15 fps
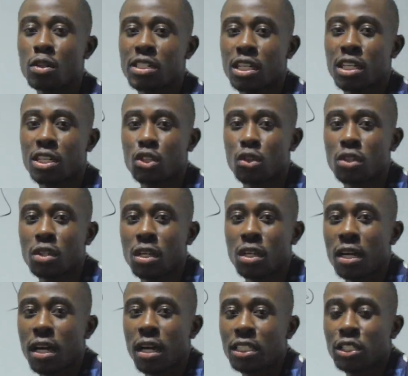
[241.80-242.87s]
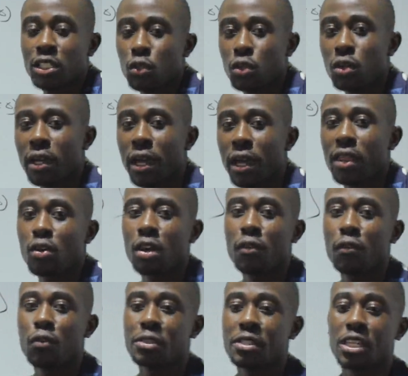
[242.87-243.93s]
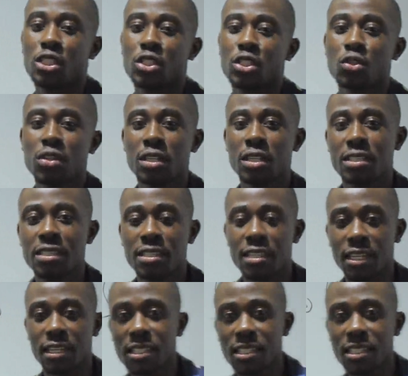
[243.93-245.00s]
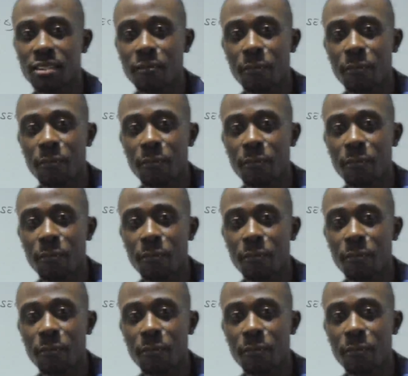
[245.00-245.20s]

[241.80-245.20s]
section 2 and the one for section 6.